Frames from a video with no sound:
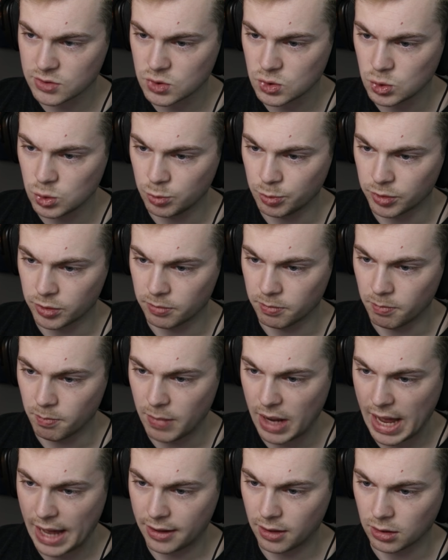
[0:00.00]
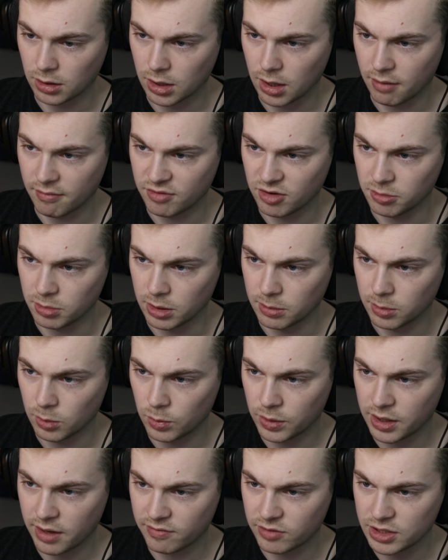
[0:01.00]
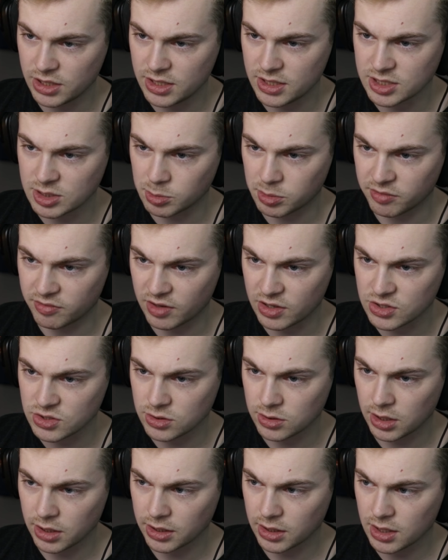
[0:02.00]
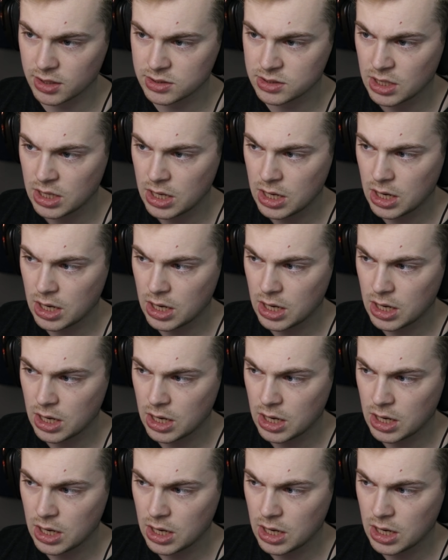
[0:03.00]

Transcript: super mad uncomfortable, but whatever. He is a professional, I guess.